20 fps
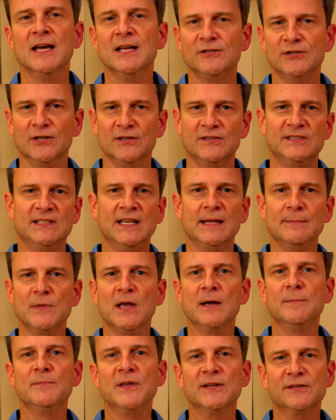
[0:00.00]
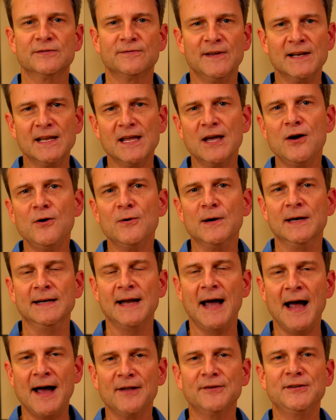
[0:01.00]
Just send them this video and
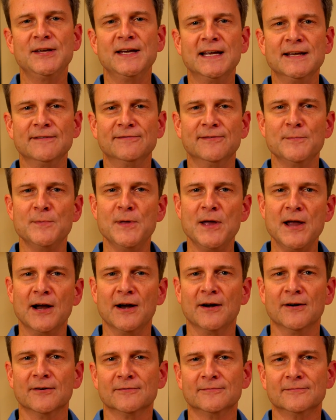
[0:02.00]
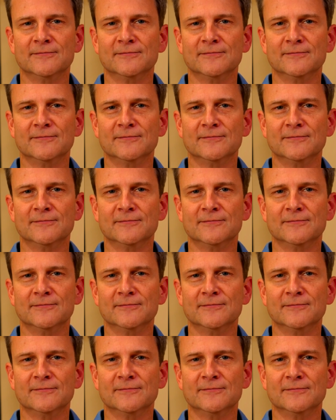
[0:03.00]
I'll take it from there.